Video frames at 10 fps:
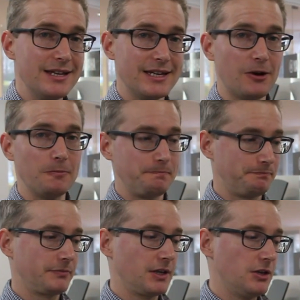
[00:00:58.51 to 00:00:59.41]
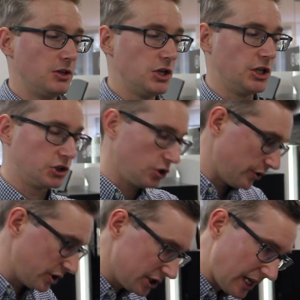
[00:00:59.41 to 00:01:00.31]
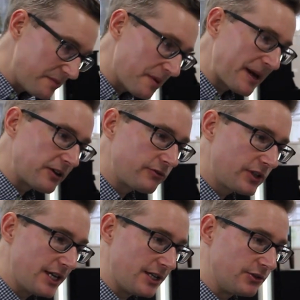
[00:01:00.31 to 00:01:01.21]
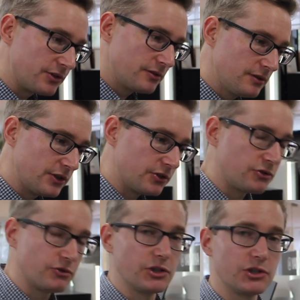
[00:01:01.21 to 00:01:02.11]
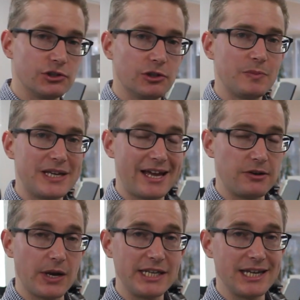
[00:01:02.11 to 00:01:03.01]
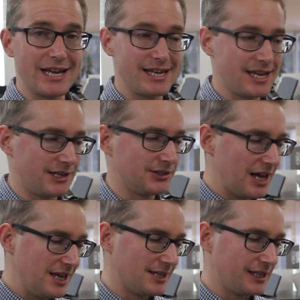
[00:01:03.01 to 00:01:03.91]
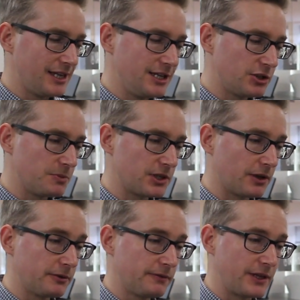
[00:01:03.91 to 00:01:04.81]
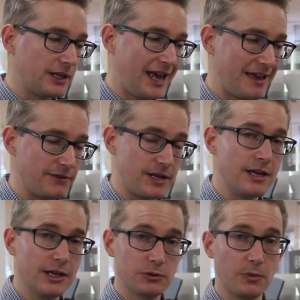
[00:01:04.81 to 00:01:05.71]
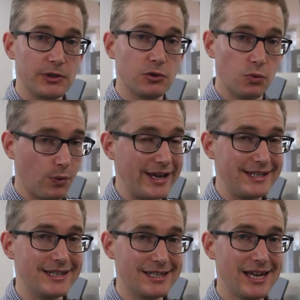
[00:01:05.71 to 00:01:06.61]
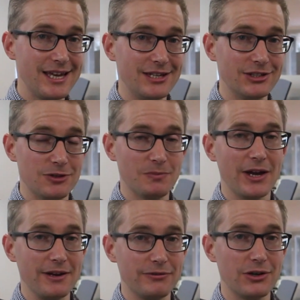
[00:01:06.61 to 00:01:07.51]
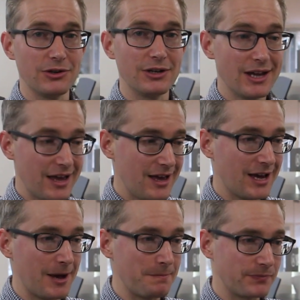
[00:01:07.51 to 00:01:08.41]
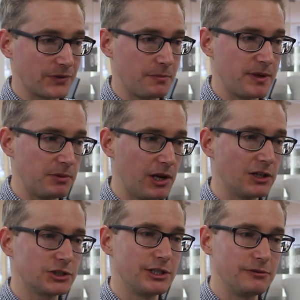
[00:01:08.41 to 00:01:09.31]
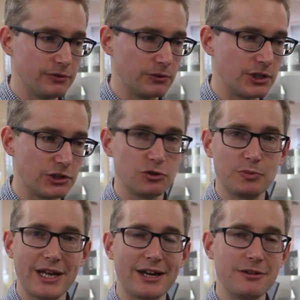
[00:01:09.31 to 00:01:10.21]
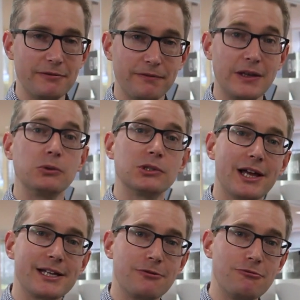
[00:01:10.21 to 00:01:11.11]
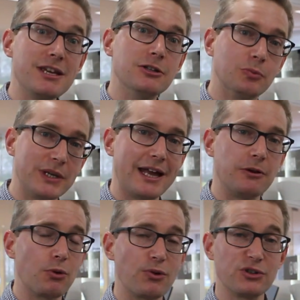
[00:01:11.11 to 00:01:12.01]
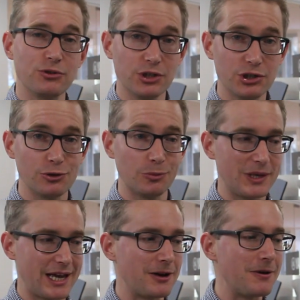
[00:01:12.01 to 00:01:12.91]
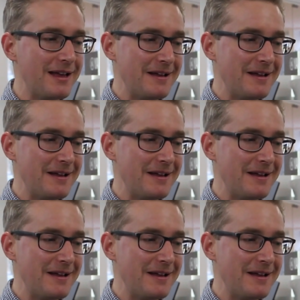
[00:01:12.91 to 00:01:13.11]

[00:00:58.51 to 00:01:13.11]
Now it's got the same amount of keys as a traditional piano, 88 keys. The keys themselves feel heavy. It's what we call weighted keys. You might have heard of people asking for a digital piano that feels like a real piano or a traditional piano.